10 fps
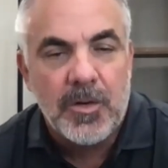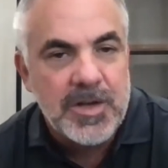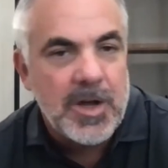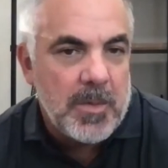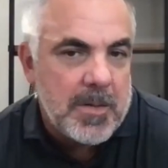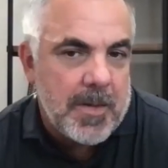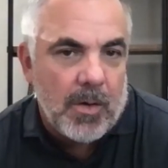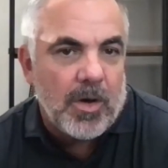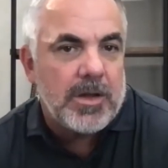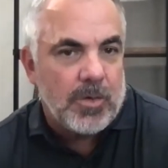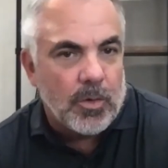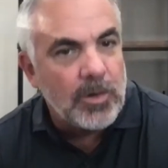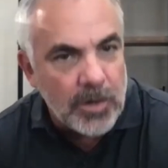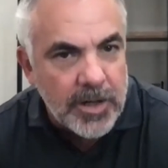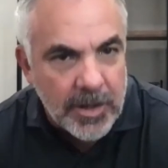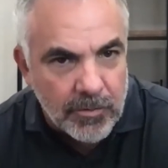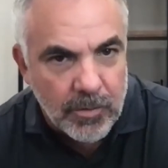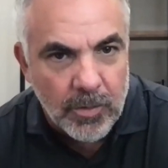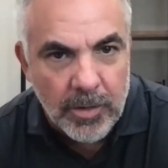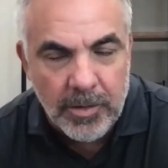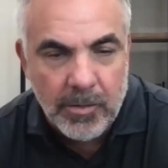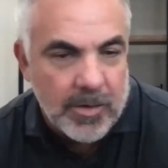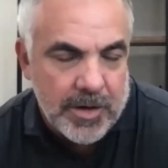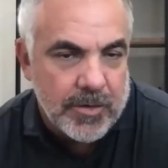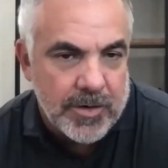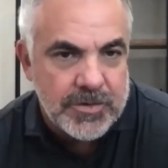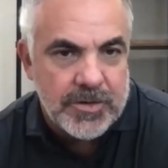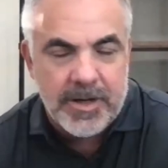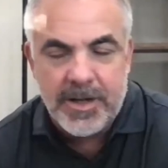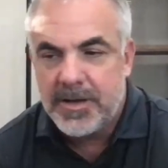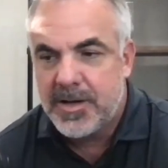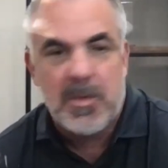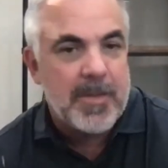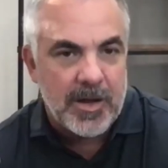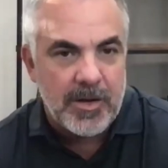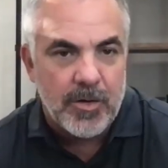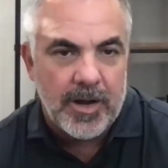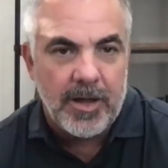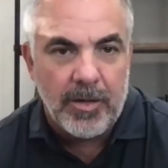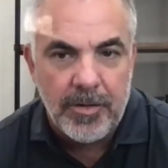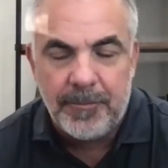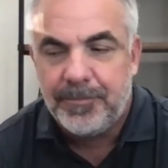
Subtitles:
tell me about what you're looking for or what you're interested in. Tell me about your health.